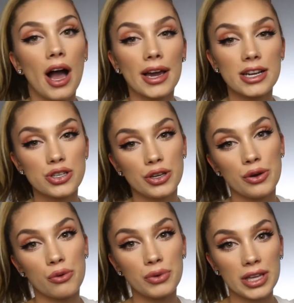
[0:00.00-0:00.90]
I'm gonna show you
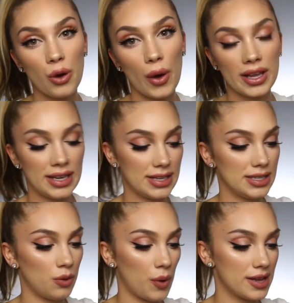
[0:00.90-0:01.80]
a really quick and
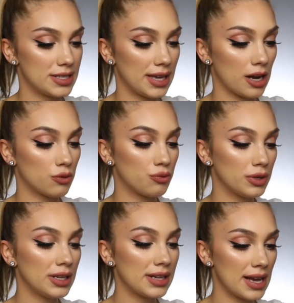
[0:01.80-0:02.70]
easy way to get a
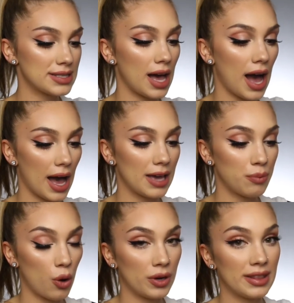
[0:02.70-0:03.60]
really nice high
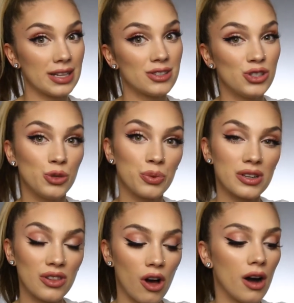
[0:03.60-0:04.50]
pony that's
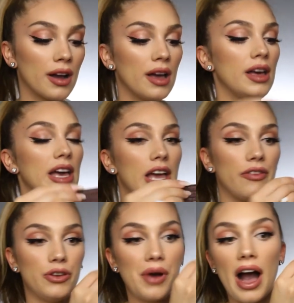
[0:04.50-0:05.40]
super long
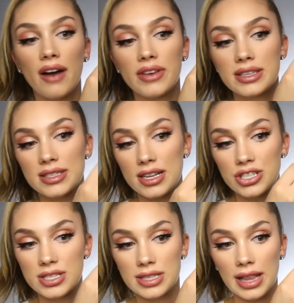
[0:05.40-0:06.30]
if you have
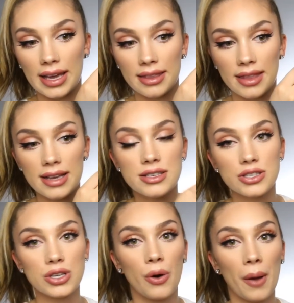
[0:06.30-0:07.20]
extensions like this.
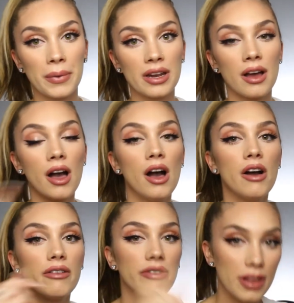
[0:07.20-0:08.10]
So I'm gonna
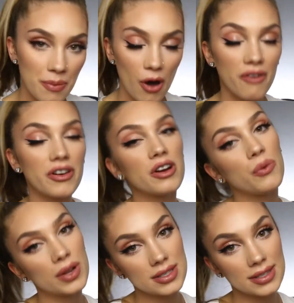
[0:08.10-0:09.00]
flip over
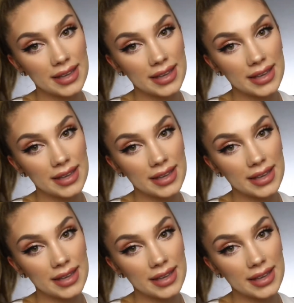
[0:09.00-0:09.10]
once